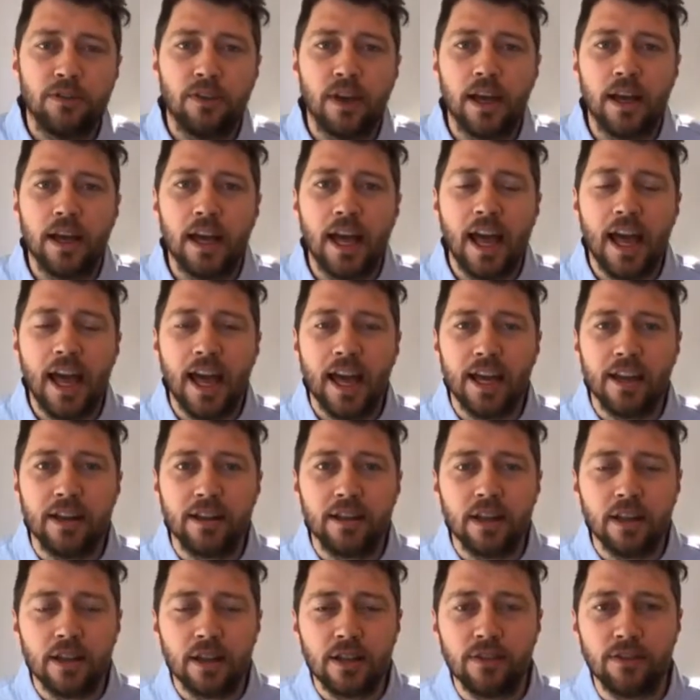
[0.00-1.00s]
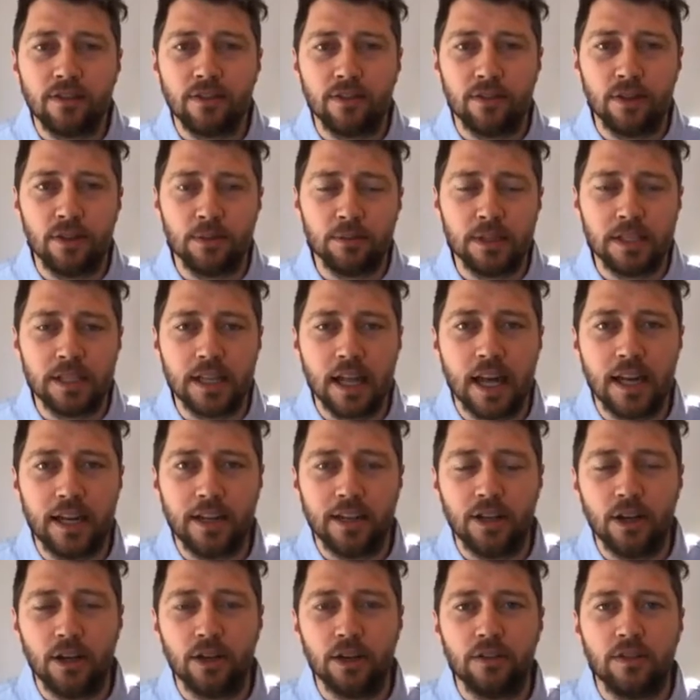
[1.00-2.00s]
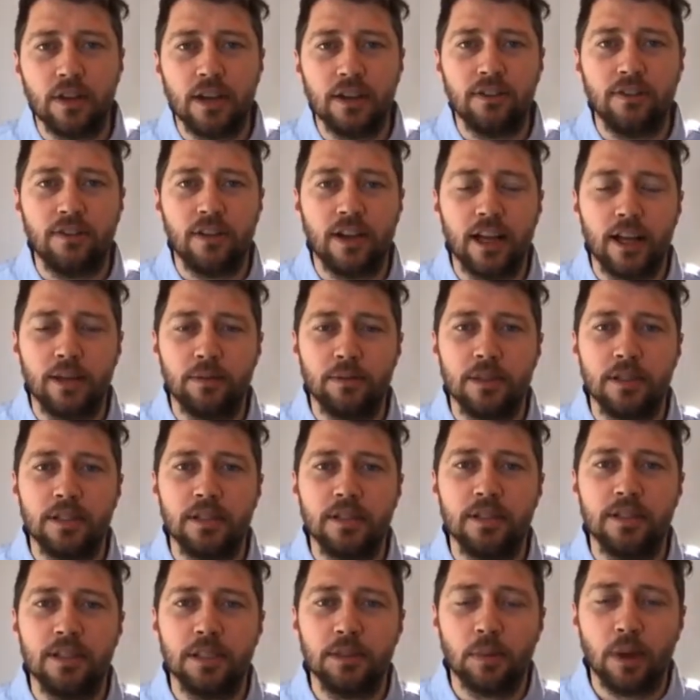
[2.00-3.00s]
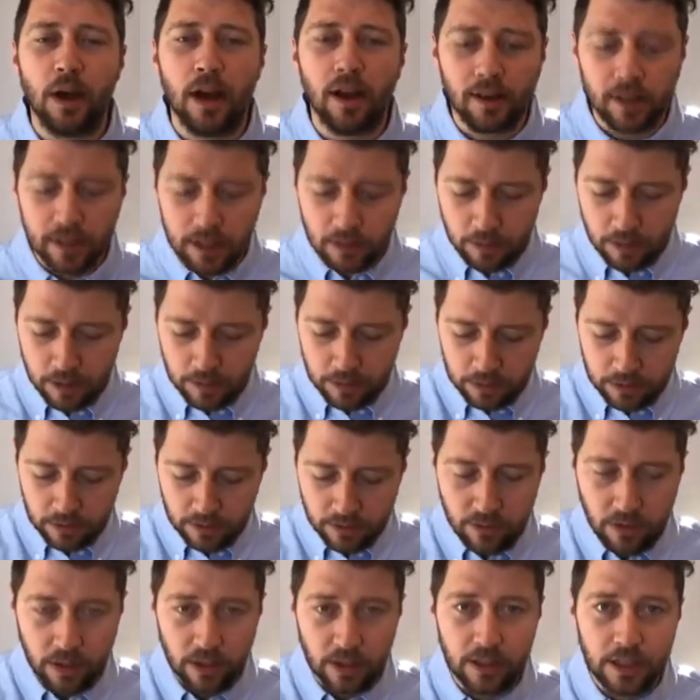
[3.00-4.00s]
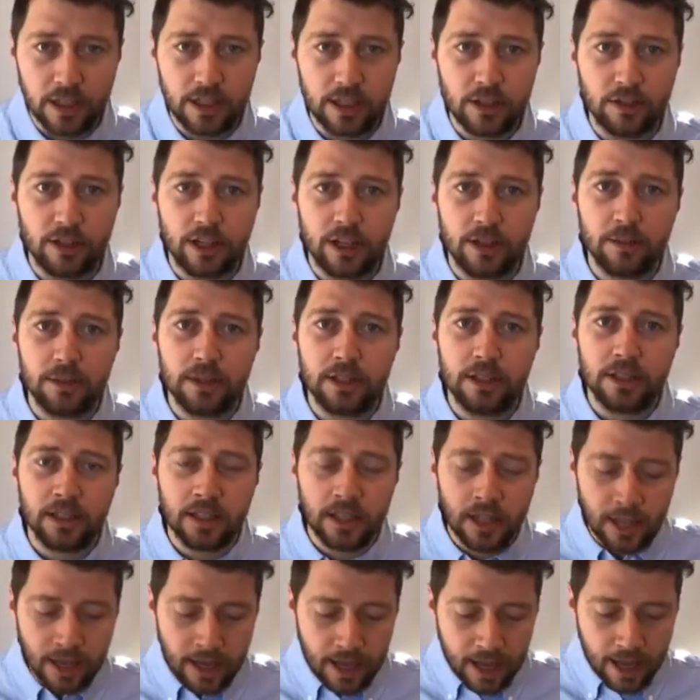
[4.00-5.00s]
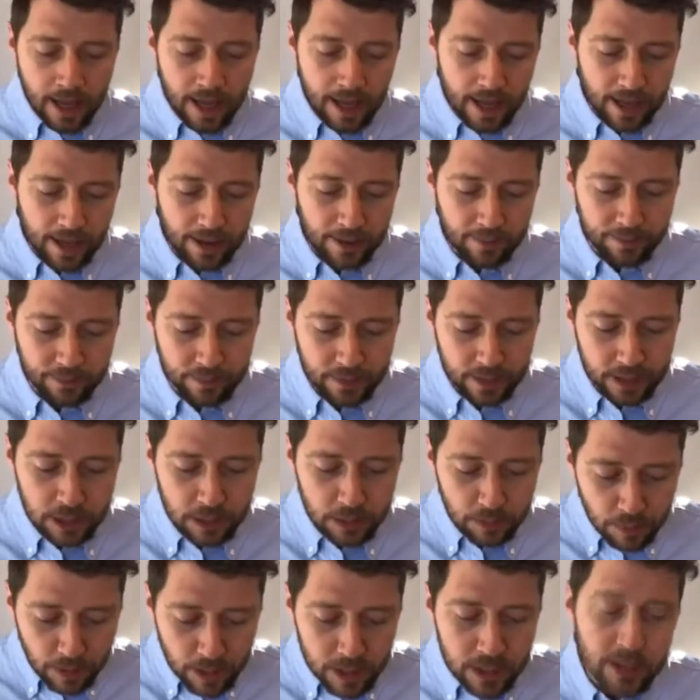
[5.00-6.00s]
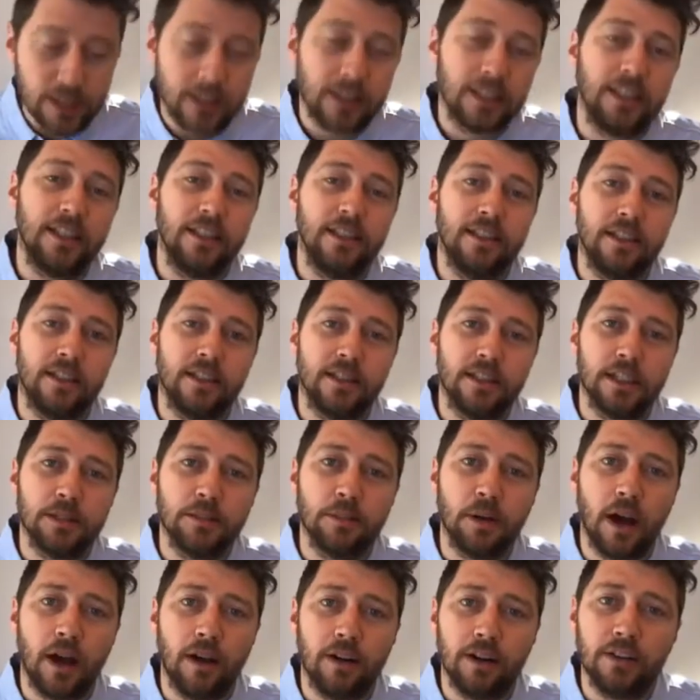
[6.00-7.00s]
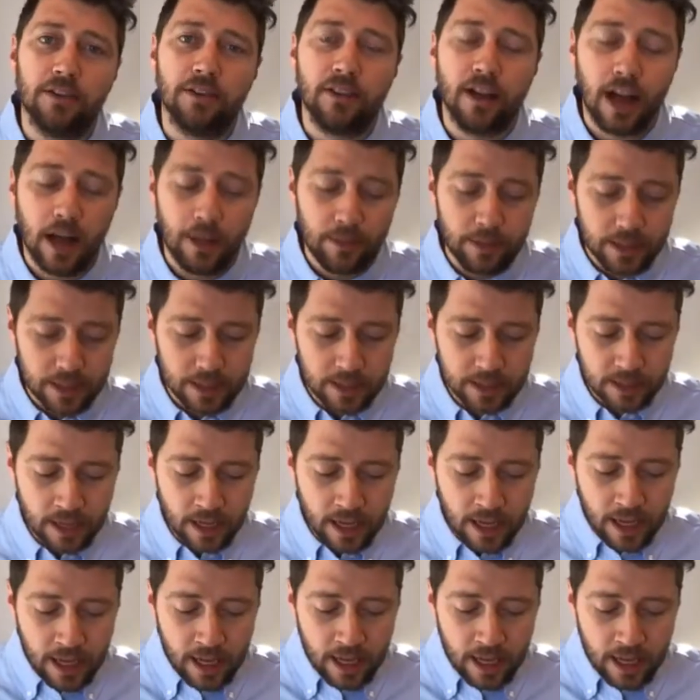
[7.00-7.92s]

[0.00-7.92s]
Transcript: had from starting Cultivate Farms and inspire other people to follow their dreams, and especially aspiring farmers.